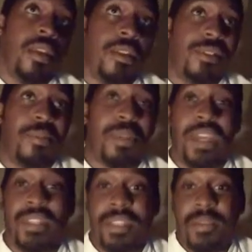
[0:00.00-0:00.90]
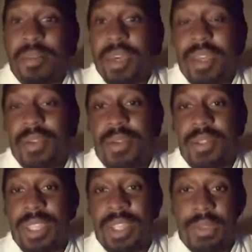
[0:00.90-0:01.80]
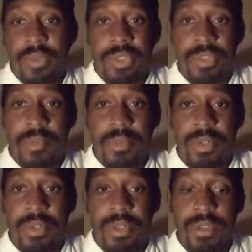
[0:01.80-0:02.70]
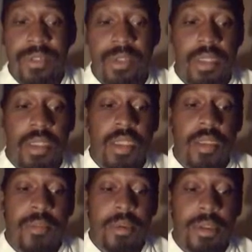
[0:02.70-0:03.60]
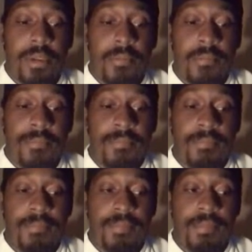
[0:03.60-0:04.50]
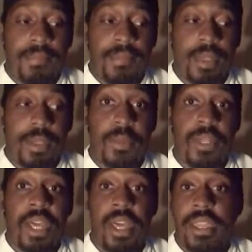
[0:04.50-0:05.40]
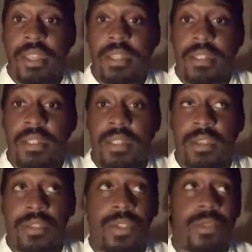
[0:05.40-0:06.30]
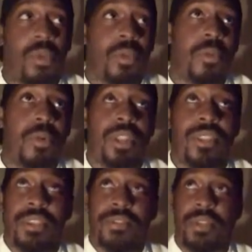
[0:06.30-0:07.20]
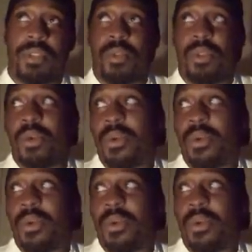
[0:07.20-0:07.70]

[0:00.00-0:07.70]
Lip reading: a pretty high temp. I don't know exactly what the temperature is, but it's pretty high because the smoke point, I think, of canola